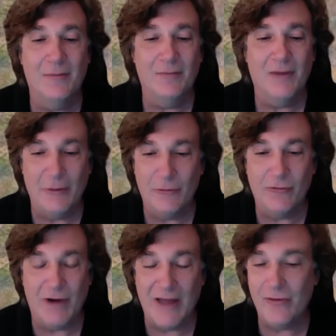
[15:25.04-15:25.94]
I would
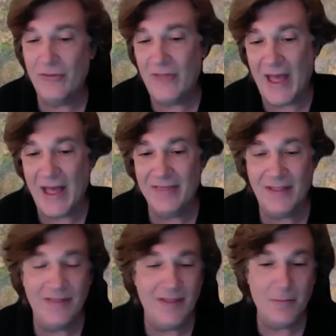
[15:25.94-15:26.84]
rather that
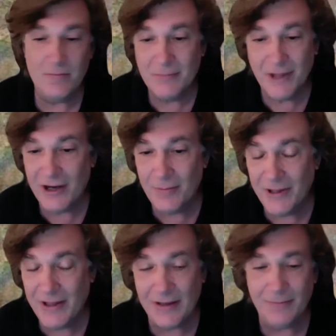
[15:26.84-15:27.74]
than them get a
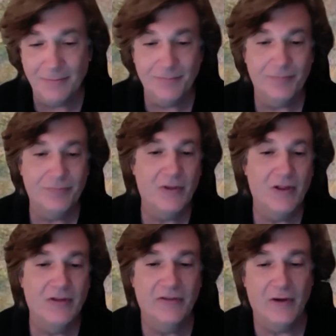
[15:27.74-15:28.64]
B.
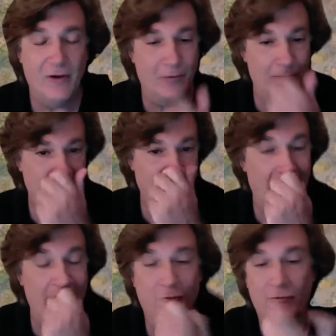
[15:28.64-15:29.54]
So
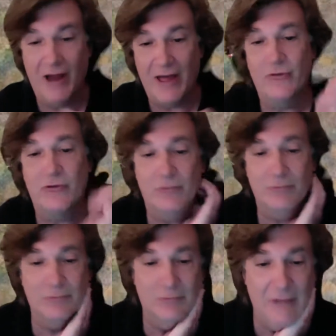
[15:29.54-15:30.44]
I would rather
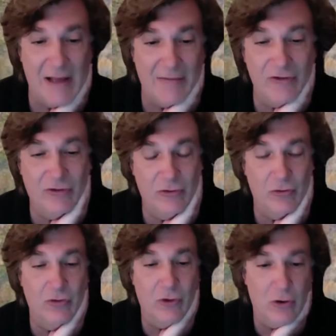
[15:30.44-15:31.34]
have a
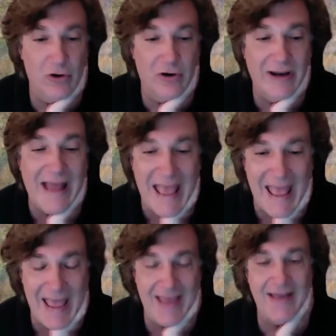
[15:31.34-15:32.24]
student earn an
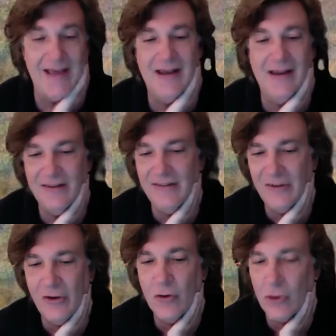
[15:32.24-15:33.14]
A, and it is
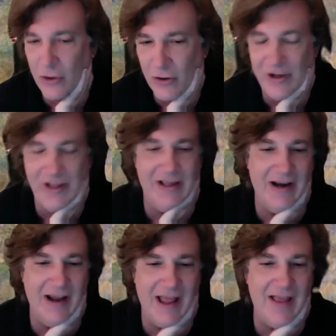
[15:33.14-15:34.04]
still earning
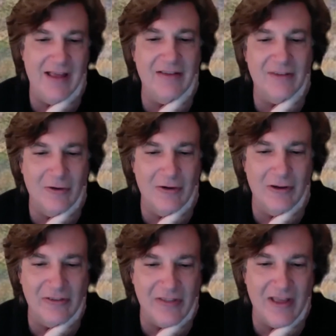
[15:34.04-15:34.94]
an A as long
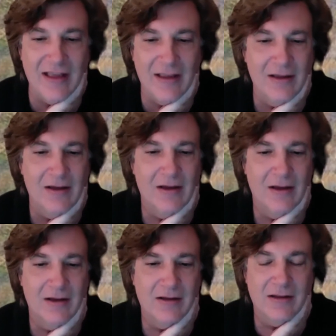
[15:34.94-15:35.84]
as they
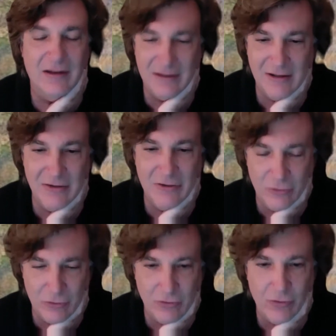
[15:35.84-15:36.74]
continue
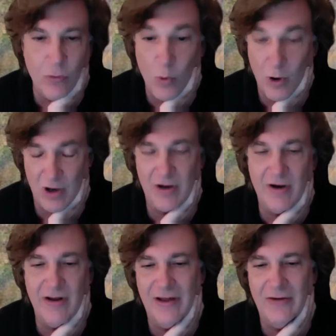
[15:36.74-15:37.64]
to work
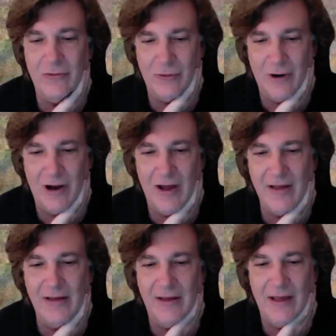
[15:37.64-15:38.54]
and
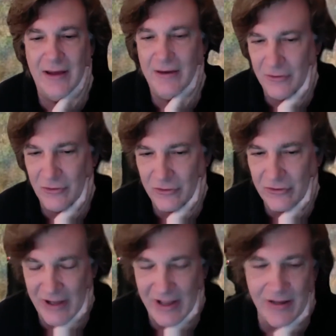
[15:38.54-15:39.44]
try and
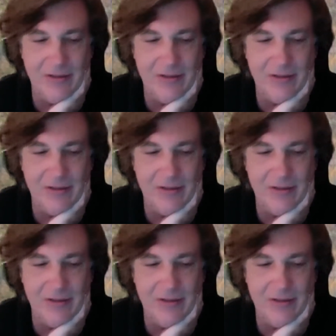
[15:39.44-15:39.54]
understand.